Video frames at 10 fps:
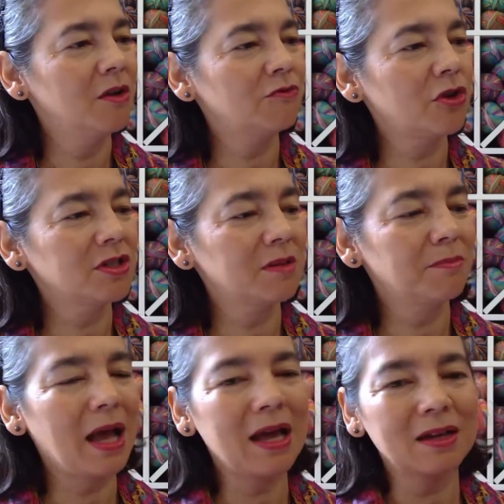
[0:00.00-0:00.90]
front and
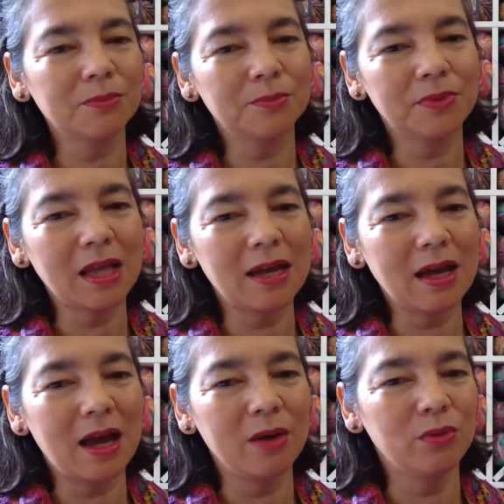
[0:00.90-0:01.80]
back that
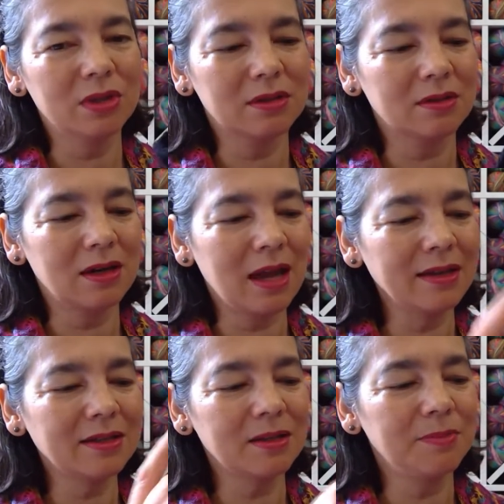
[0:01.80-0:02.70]
I would
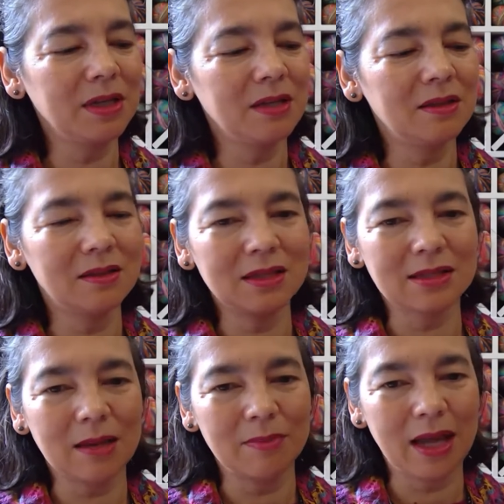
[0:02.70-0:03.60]
like to be the
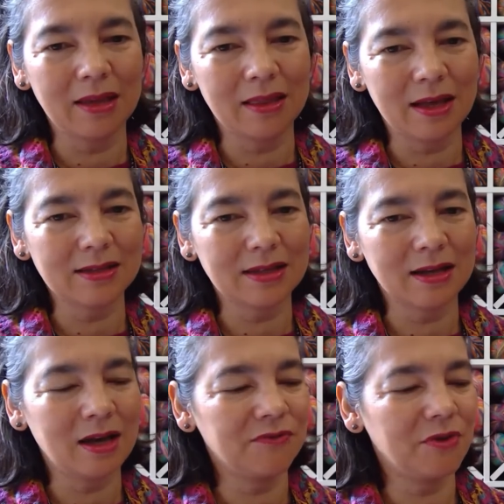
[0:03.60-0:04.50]
same length as the
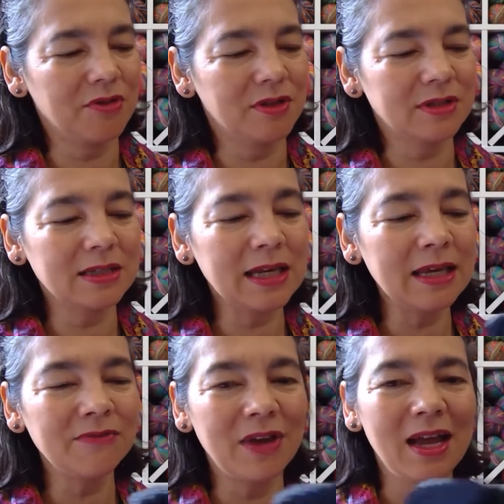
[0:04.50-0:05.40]
cuff on the
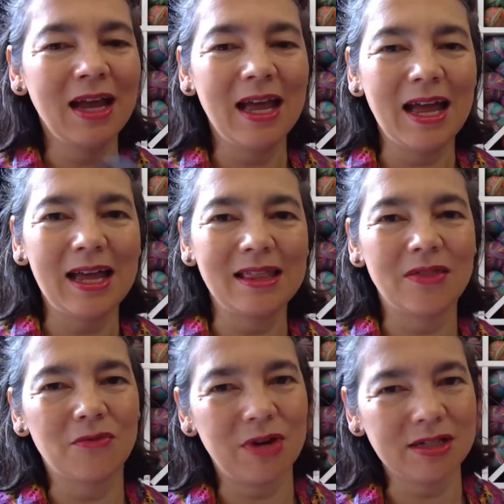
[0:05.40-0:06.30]
sleeve. And then
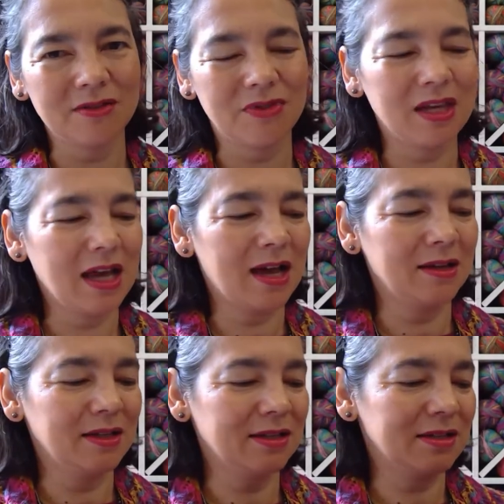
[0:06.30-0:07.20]
the rest of the yarn
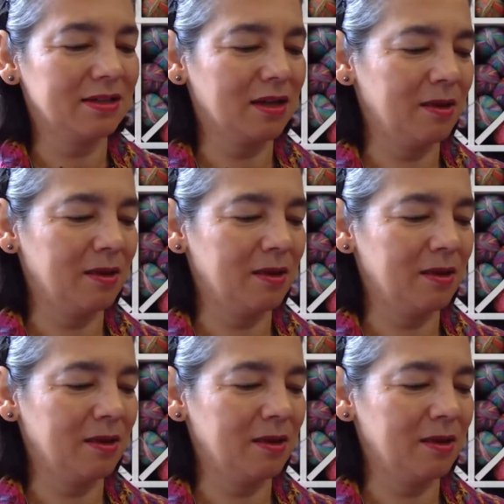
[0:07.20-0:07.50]
is